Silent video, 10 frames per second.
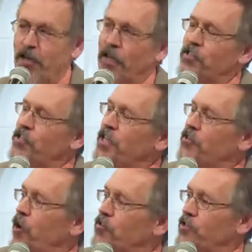that
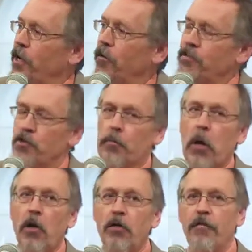sees ourselves as
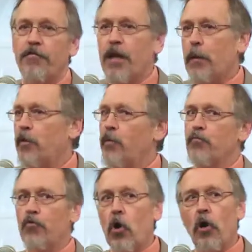part of a family
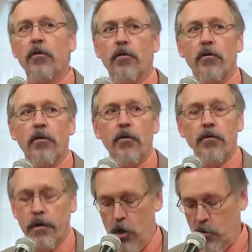broader
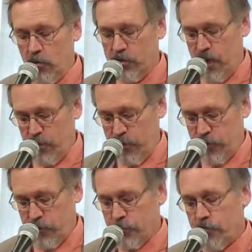than Homo
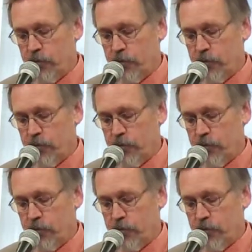sapiens.